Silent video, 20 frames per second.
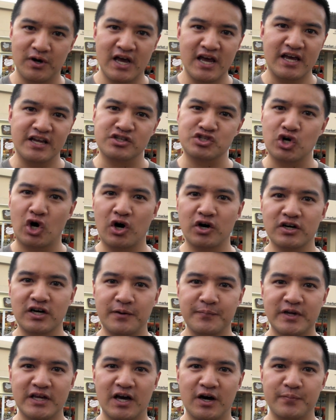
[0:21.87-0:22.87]
It's all
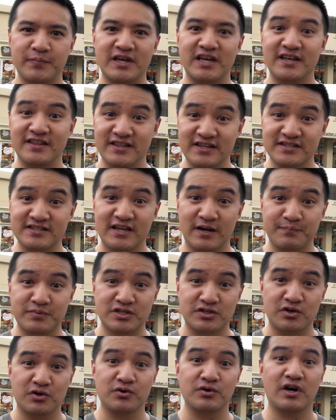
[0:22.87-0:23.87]
coming up in this
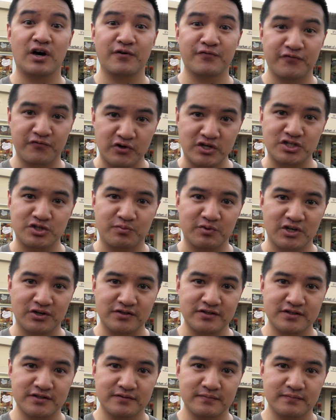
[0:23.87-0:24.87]
episode of Freezerburns.